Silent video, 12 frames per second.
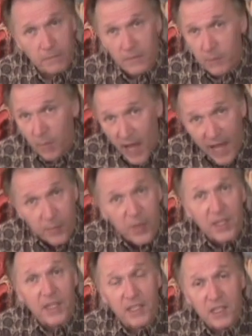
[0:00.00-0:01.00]
in my
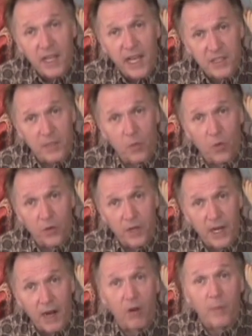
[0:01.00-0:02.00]
opinion, this lasted more
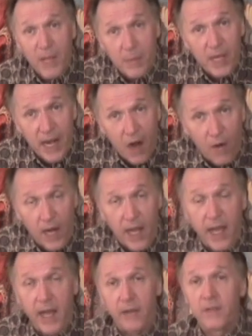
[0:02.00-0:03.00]
than an hour, maybe an hour and a
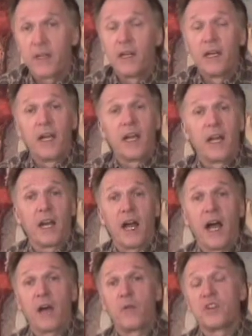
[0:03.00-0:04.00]
half. And
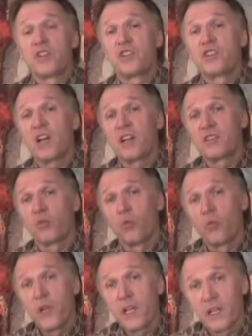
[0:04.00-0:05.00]
I was just
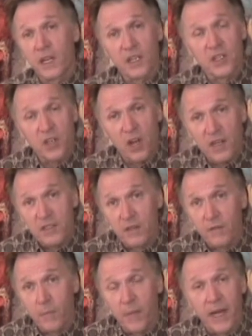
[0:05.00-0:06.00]
weak and
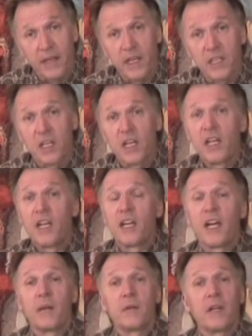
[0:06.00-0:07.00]
exhausted by this,
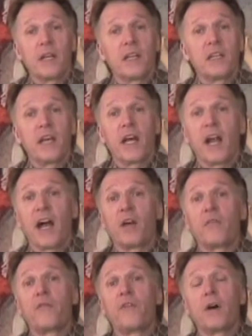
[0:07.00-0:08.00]
and, and yet
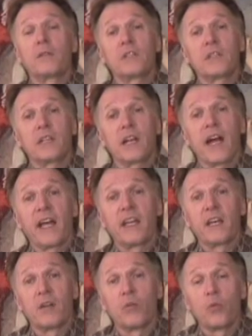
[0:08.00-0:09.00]
I felt that I
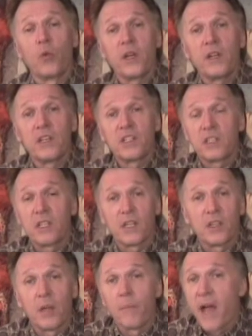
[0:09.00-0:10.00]
had witnessed
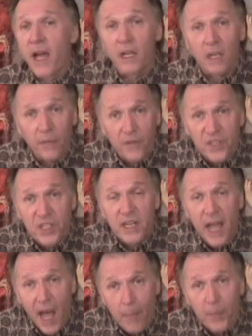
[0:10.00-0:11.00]
the
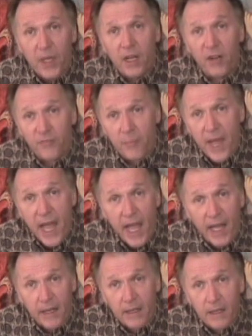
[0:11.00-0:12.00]
magnificent epic of
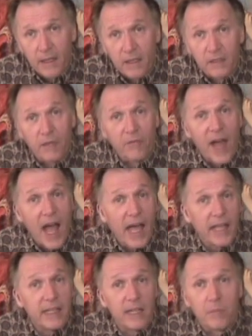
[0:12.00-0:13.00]
man, the
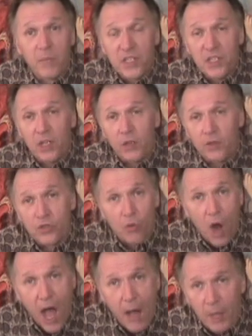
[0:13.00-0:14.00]
divine and mystical
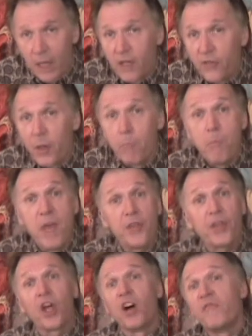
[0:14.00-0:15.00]
drama, the
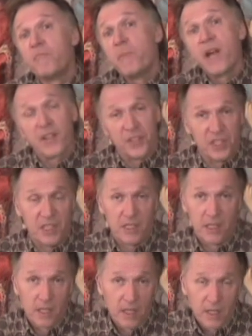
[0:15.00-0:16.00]
myth of myths.